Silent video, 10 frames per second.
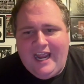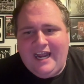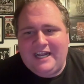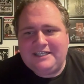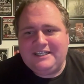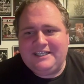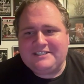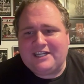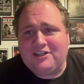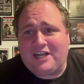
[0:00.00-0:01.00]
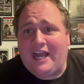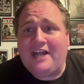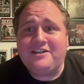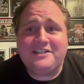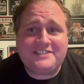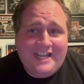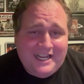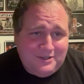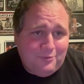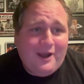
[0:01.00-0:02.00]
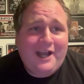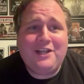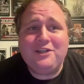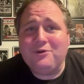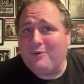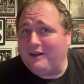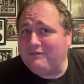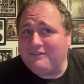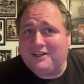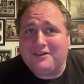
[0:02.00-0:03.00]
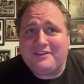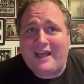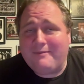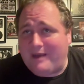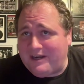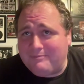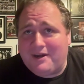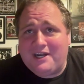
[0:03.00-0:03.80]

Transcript: And it's like, look, I understand why you want, that amount of